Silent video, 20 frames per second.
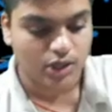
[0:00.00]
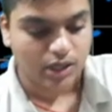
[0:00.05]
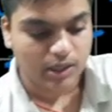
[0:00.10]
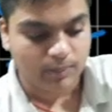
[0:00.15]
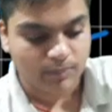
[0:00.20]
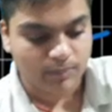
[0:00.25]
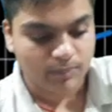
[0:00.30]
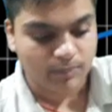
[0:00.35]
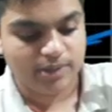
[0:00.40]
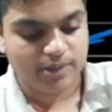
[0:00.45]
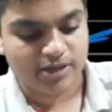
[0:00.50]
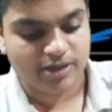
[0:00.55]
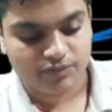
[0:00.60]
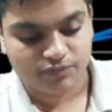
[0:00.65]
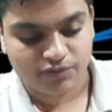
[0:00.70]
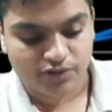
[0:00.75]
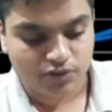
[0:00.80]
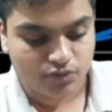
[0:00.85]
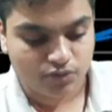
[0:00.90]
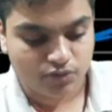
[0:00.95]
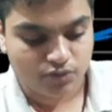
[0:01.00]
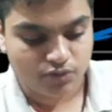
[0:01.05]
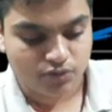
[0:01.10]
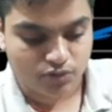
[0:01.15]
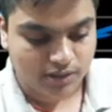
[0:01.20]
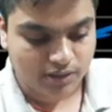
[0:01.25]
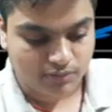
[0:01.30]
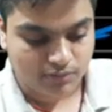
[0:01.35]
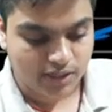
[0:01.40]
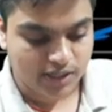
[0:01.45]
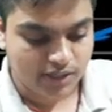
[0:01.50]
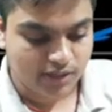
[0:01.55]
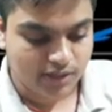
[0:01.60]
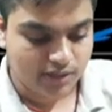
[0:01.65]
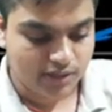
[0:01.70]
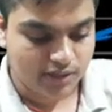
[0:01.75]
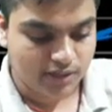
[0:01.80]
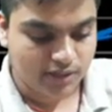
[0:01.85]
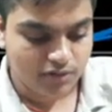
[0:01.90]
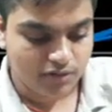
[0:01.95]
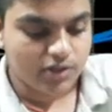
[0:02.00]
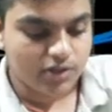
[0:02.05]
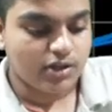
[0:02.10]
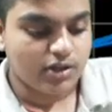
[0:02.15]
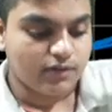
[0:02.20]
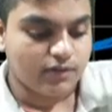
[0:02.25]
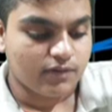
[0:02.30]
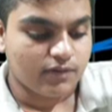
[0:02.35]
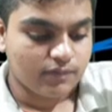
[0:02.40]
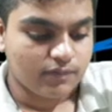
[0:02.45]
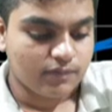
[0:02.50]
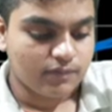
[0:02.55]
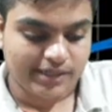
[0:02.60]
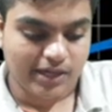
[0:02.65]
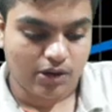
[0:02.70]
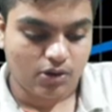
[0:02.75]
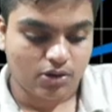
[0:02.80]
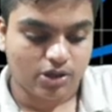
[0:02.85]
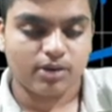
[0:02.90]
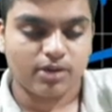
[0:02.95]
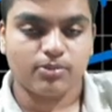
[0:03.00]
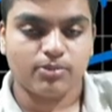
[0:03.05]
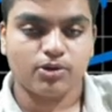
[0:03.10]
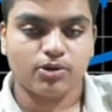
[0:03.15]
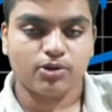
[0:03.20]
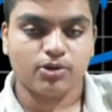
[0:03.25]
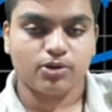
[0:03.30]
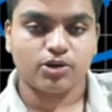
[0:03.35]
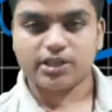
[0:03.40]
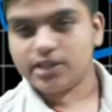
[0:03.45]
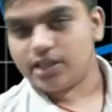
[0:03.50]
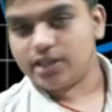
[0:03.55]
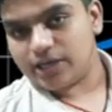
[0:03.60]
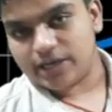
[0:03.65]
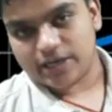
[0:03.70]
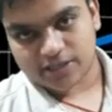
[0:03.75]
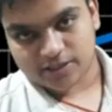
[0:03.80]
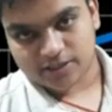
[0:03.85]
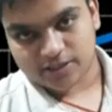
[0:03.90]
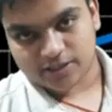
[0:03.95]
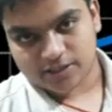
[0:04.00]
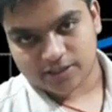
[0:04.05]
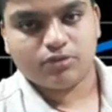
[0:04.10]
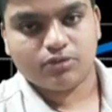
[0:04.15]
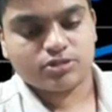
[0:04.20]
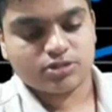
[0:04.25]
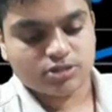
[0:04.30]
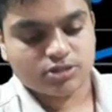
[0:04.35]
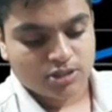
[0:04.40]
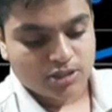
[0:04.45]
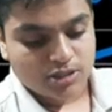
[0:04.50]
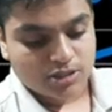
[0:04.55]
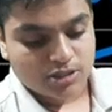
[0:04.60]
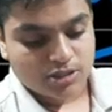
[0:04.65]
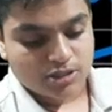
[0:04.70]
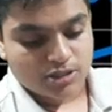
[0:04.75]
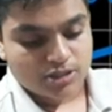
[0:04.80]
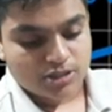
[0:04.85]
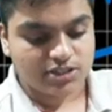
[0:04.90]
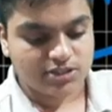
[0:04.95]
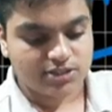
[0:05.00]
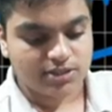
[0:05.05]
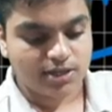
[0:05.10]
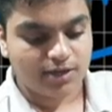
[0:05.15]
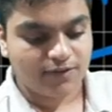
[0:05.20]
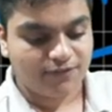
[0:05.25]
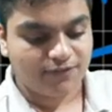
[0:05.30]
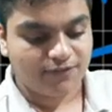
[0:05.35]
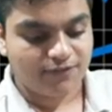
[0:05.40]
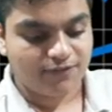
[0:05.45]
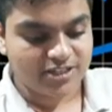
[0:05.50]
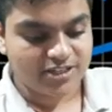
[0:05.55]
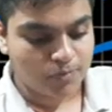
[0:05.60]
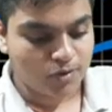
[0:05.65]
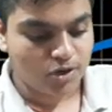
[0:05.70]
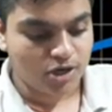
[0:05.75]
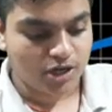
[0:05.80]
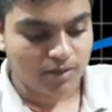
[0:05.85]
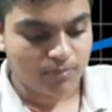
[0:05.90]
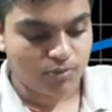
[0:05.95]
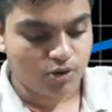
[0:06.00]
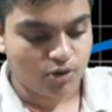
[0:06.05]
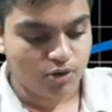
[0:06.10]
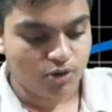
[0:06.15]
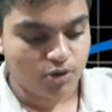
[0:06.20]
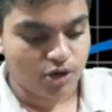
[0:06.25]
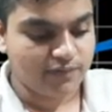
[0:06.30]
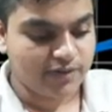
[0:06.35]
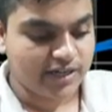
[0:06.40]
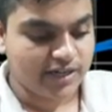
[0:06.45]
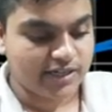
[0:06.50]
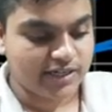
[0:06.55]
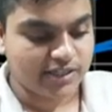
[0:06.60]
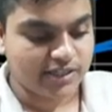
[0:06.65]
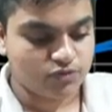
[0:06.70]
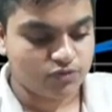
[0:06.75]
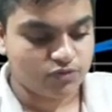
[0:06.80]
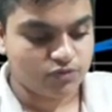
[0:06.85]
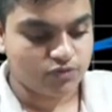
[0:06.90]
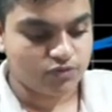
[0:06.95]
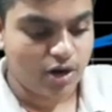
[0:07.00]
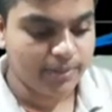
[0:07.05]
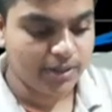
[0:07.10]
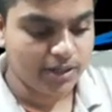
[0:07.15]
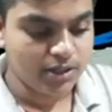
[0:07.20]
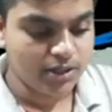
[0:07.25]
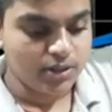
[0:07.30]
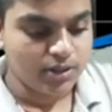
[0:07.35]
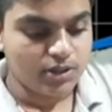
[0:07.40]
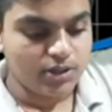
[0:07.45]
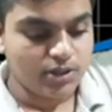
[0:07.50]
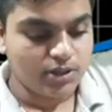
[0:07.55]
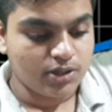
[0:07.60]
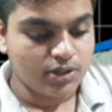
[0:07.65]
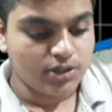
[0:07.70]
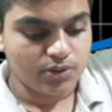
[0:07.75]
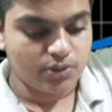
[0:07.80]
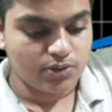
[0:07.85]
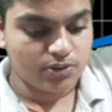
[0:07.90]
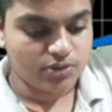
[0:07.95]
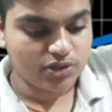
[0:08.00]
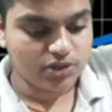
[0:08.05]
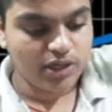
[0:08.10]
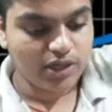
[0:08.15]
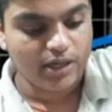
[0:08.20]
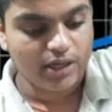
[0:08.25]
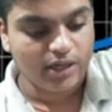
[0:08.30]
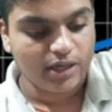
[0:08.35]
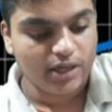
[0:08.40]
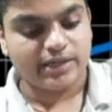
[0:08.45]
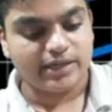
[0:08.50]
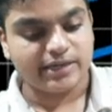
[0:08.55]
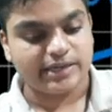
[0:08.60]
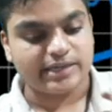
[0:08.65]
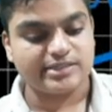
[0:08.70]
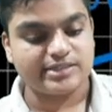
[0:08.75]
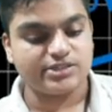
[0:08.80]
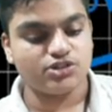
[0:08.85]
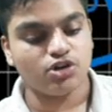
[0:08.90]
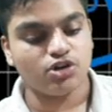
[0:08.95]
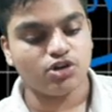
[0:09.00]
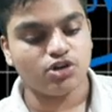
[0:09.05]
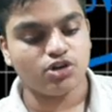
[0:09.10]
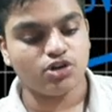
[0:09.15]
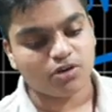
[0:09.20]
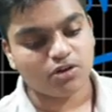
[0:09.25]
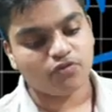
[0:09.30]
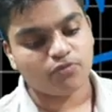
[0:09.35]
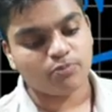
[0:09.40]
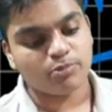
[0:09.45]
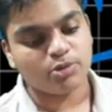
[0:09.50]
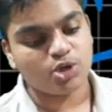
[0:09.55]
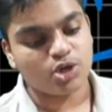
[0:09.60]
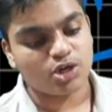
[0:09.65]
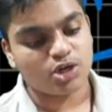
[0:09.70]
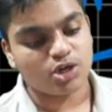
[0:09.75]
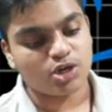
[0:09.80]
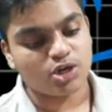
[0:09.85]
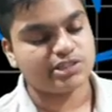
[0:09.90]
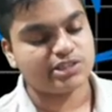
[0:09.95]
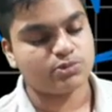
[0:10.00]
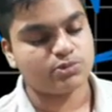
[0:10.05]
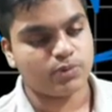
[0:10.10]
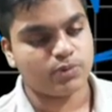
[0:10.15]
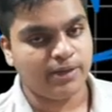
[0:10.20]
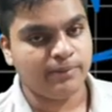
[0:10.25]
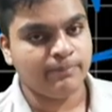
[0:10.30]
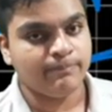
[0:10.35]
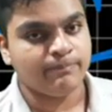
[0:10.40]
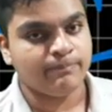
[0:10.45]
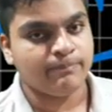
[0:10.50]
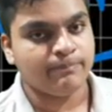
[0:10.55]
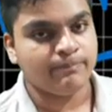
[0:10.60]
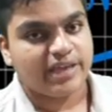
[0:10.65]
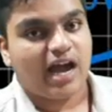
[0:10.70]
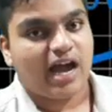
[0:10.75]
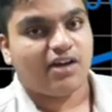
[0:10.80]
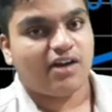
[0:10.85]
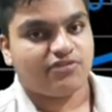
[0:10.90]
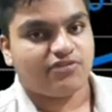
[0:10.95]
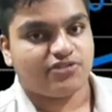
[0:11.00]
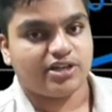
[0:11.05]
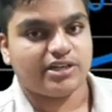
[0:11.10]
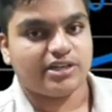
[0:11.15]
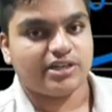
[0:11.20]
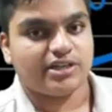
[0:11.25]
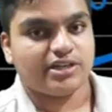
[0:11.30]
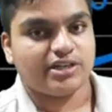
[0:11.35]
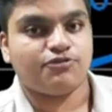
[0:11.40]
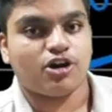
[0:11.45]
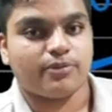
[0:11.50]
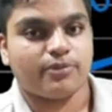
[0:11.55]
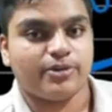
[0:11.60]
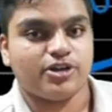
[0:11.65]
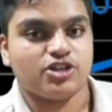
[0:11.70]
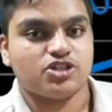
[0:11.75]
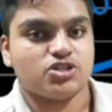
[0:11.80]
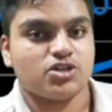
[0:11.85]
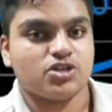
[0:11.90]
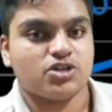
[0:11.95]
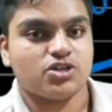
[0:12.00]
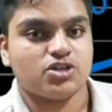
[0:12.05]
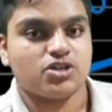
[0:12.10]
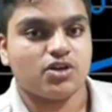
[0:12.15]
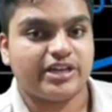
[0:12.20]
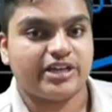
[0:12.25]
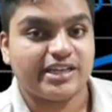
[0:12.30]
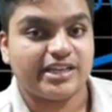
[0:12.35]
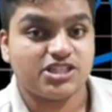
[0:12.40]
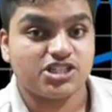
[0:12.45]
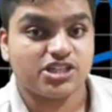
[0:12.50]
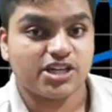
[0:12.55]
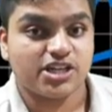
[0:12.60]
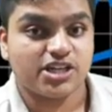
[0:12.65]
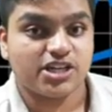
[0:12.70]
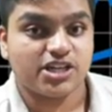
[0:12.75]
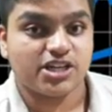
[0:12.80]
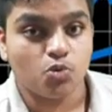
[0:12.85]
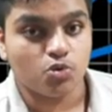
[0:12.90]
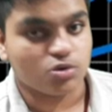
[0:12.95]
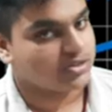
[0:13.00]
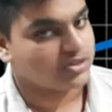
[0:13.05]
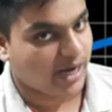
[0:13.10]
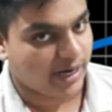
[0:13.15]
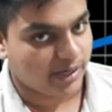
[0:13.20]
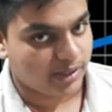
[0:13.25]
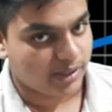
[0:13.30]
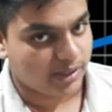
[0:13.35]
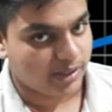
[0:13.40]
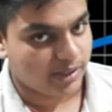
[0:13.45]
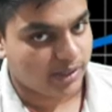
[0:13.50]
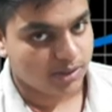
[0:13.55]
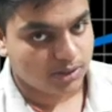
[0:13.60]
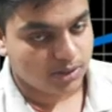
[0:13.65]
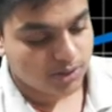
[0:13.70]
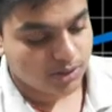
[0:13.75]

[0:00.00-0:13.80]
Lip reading: polar body, but we do not require it now. We'll be talking about it in the later videos. This is your first polar body, where it is formed due to the resuming of meiosis 1 after the formation of tertiary oocyte.